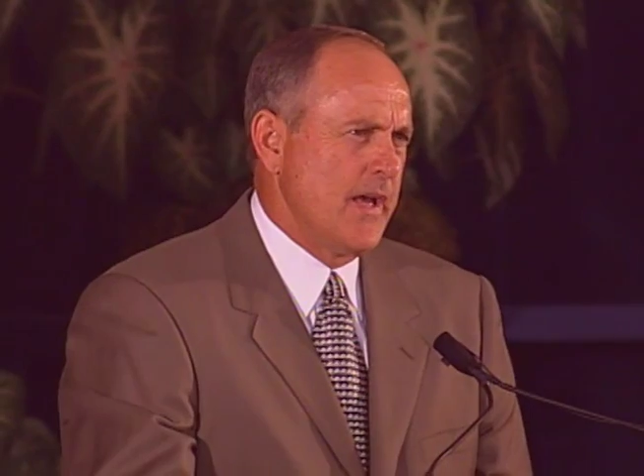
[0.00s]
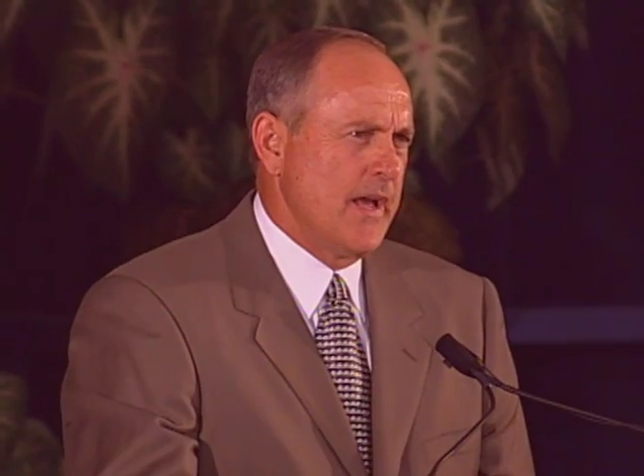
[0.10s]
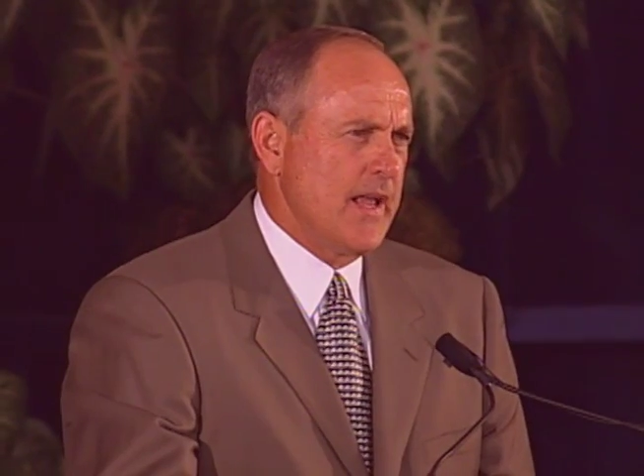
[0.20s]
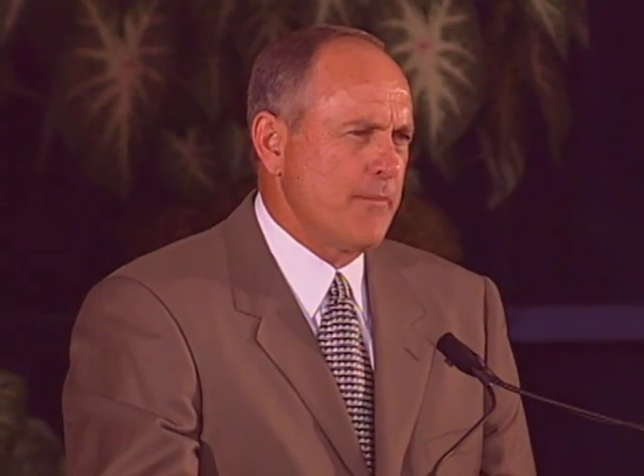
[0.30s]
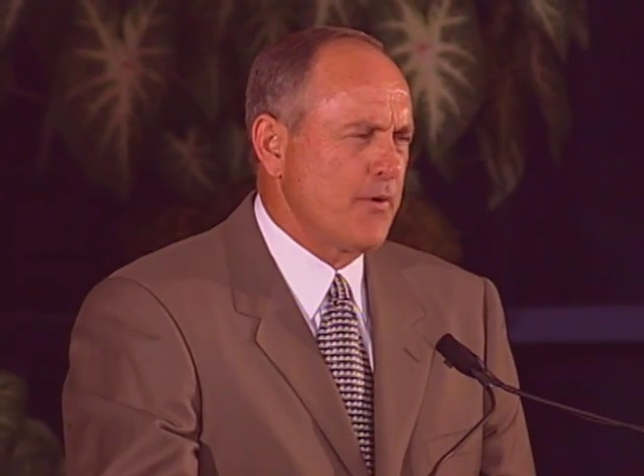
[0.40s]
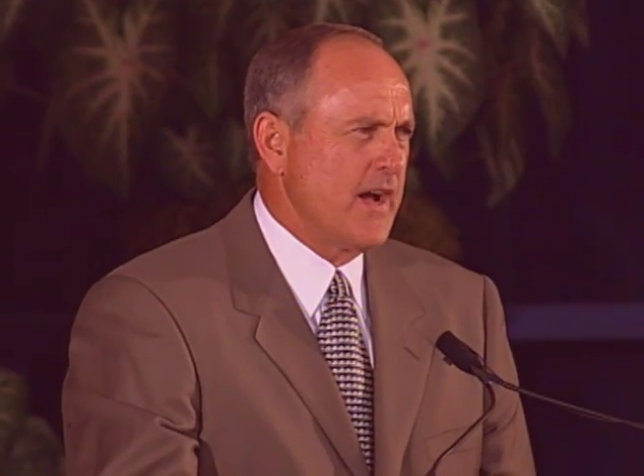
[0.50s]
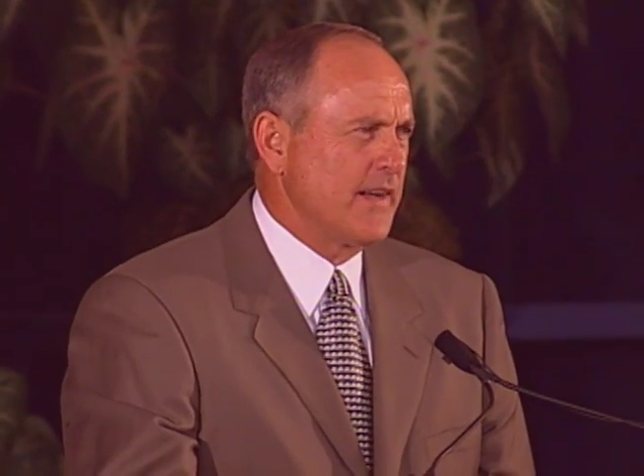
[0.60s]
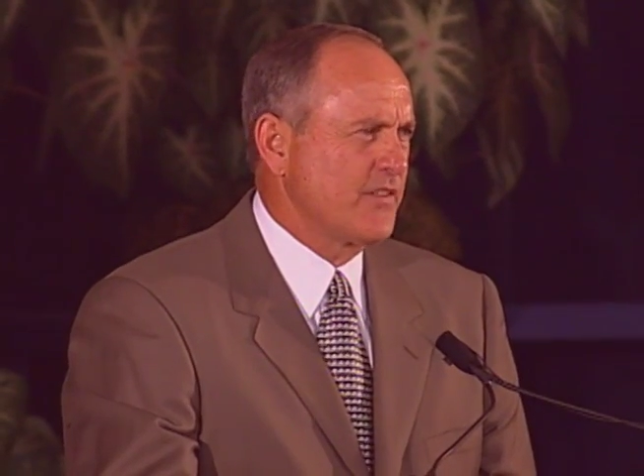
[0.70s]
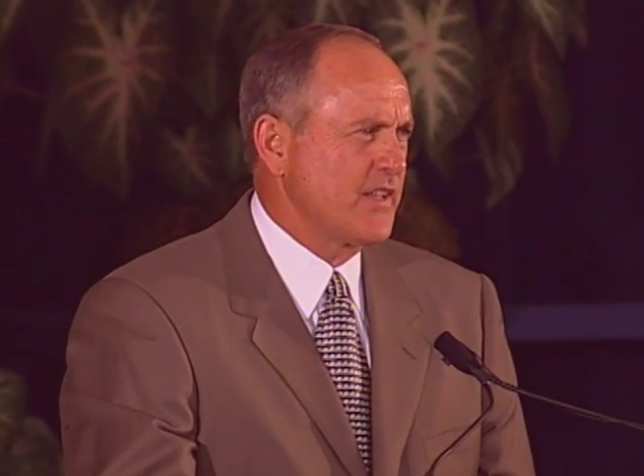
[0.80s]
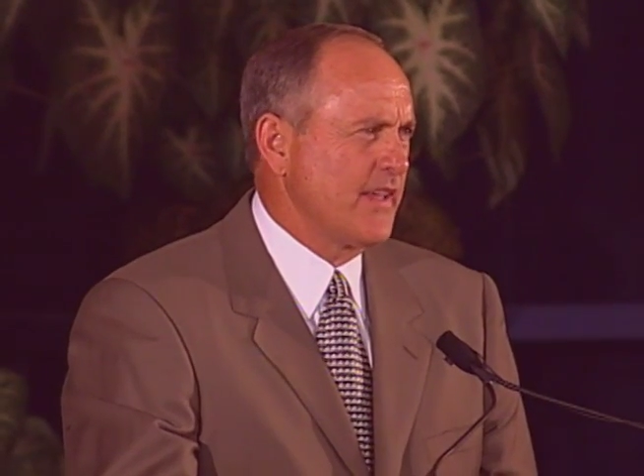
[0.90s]
And I'm
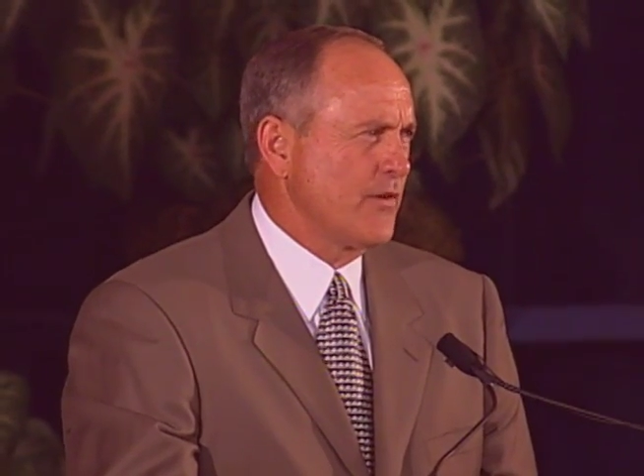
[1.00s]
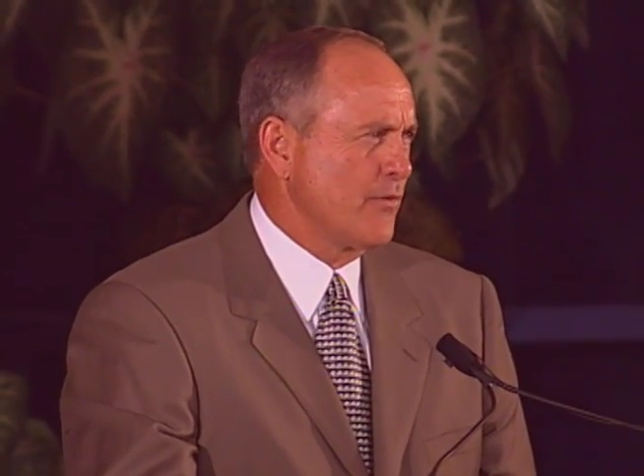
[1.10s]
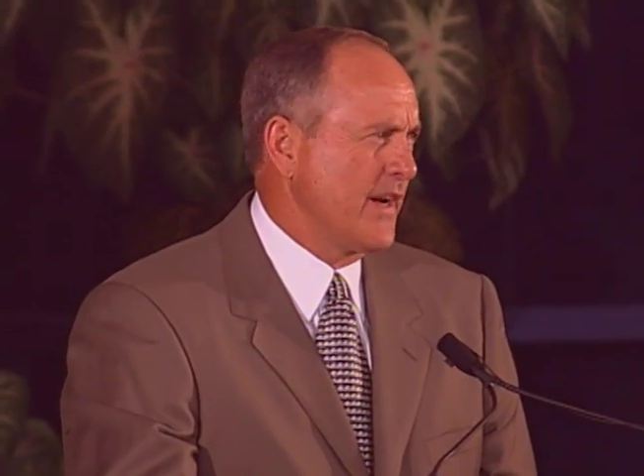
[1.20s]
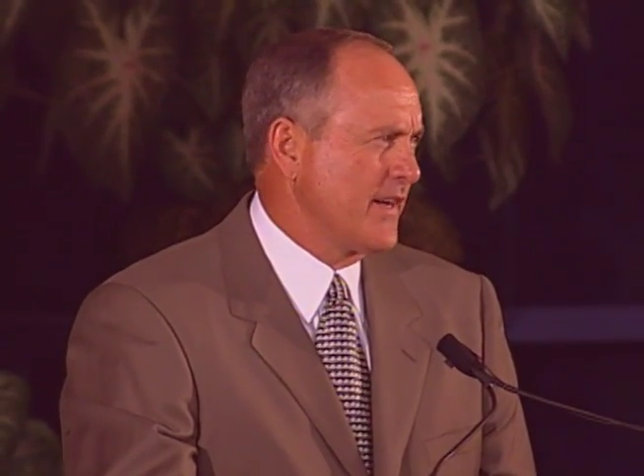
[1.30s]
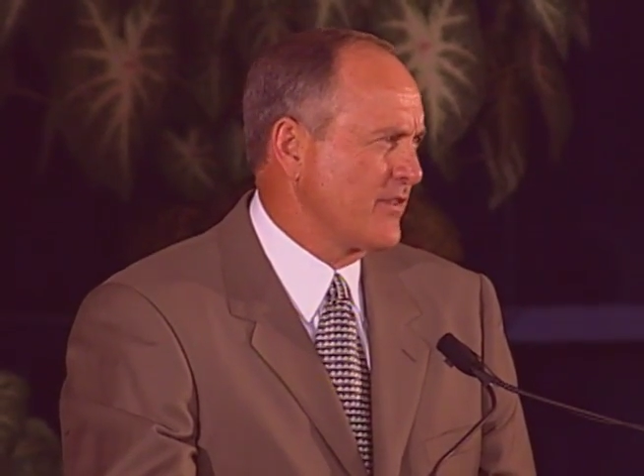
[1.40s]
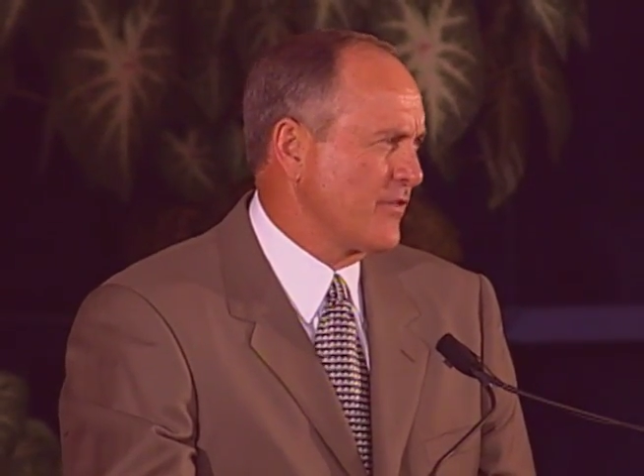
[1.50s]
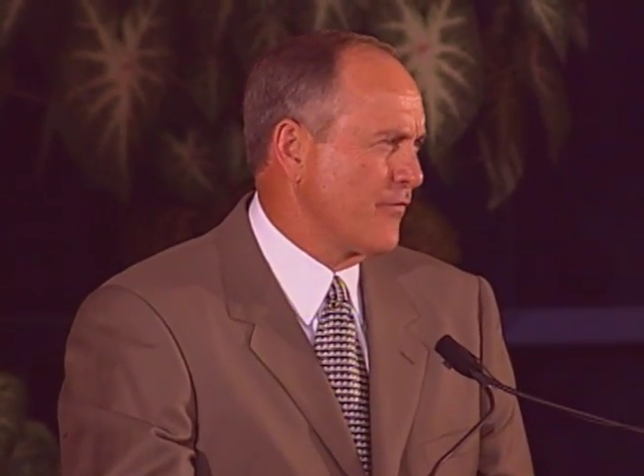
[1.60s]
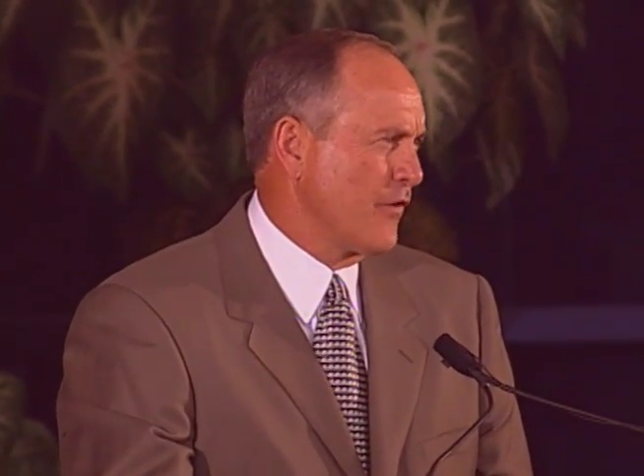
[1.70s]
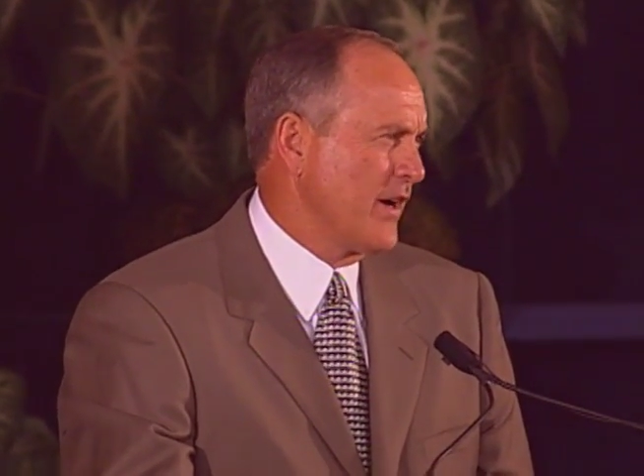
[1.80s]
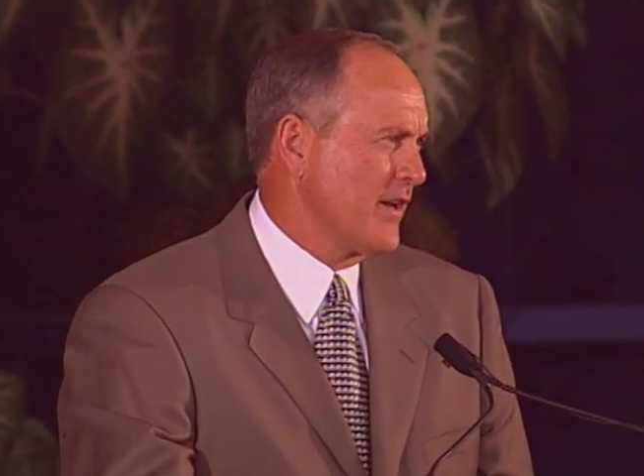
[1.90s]
proud to say that Red is a
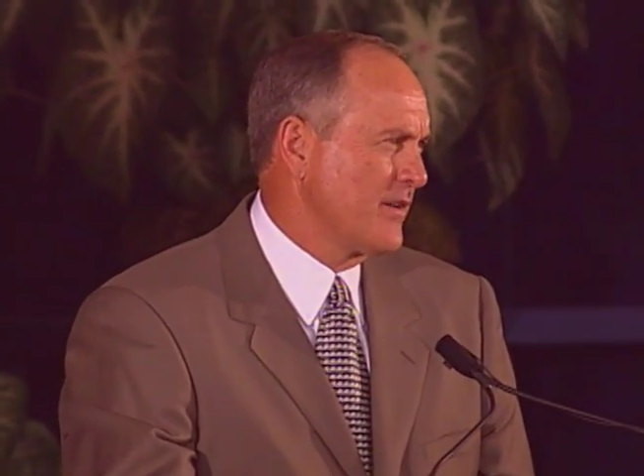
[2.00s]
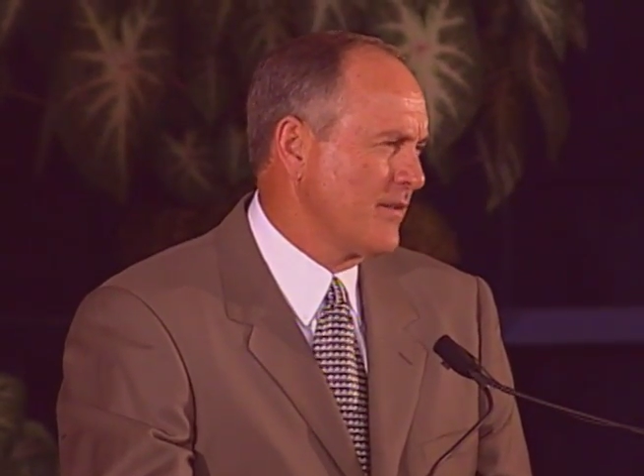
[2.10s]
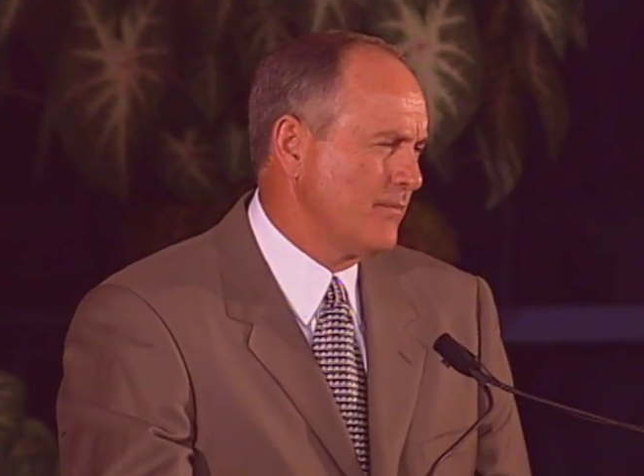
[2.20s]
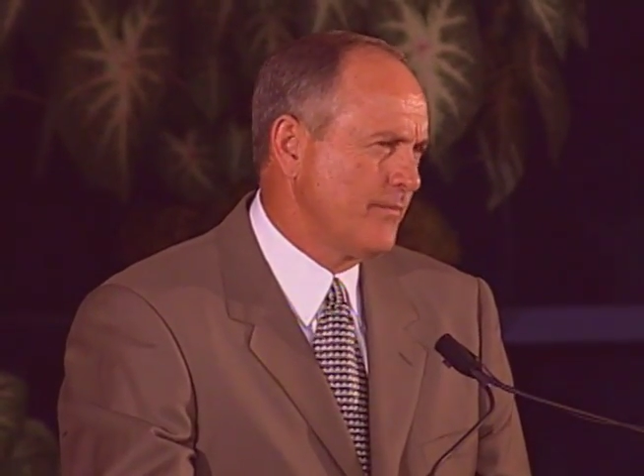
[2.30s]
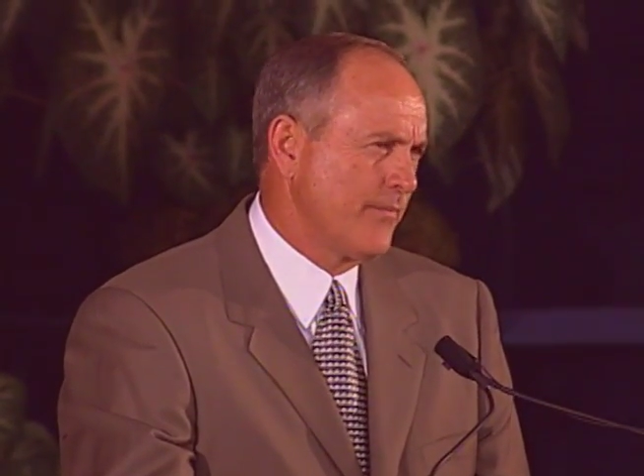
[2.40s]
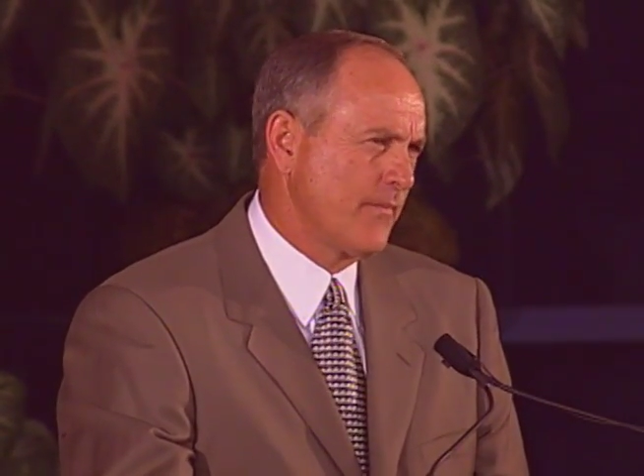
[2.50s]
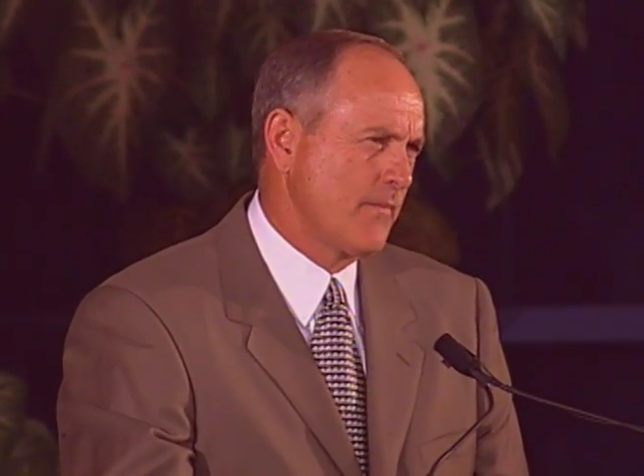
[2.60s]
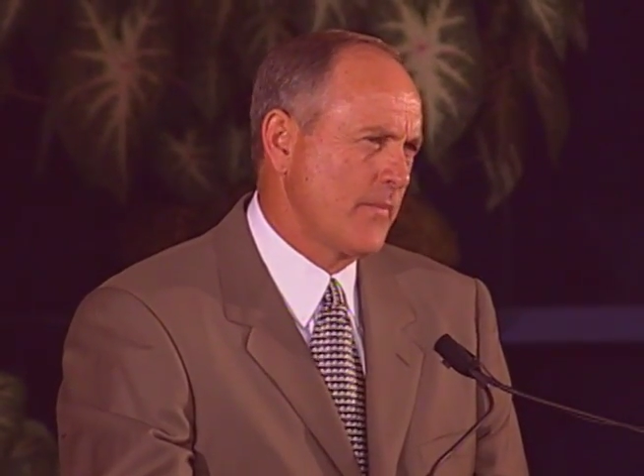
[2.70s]
friend